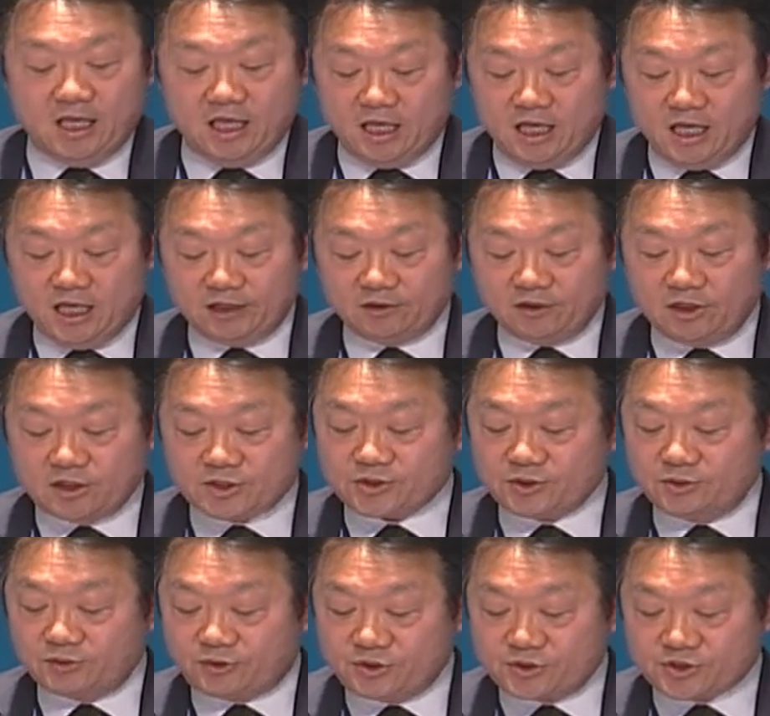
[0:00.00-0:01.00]
And
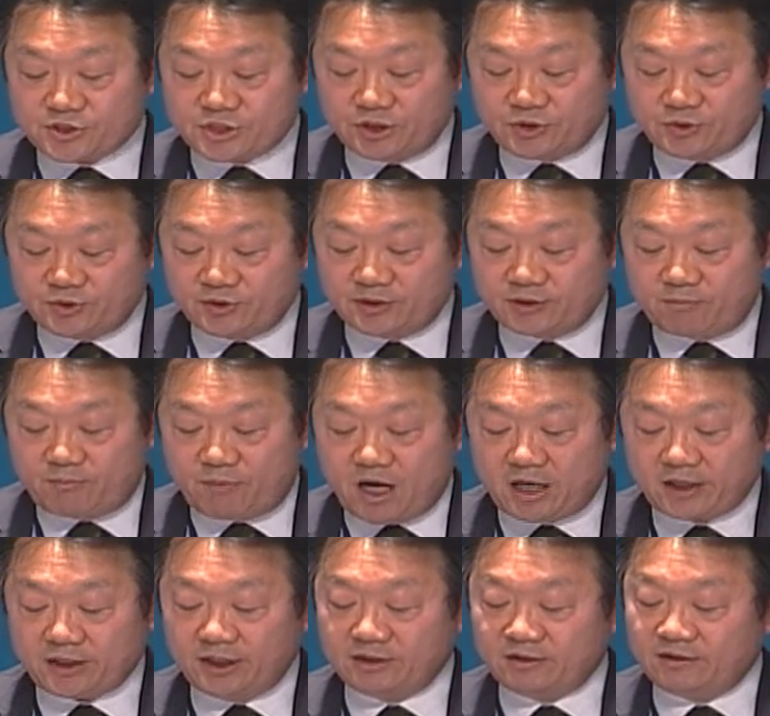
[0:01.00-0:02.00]
also to secure a
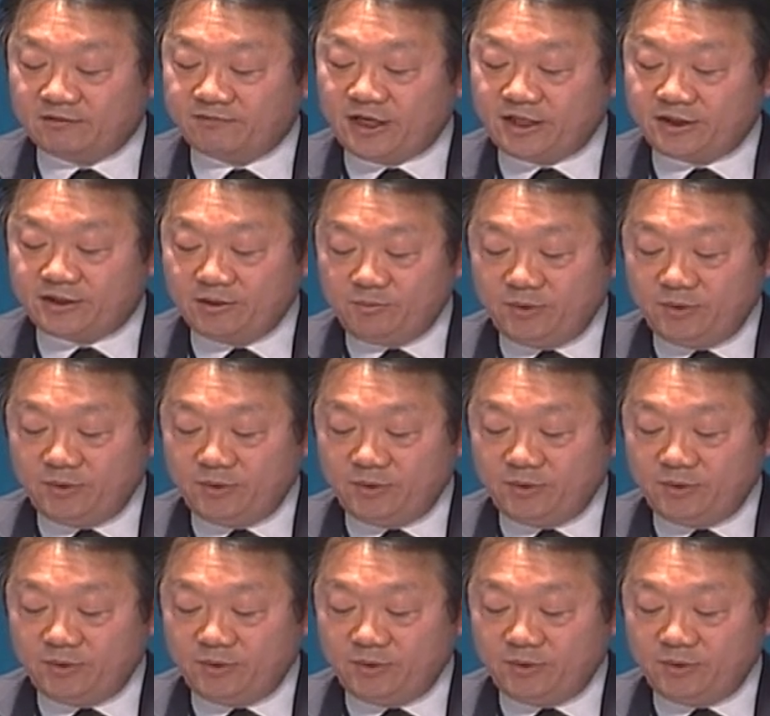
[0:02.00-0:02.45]
market of 80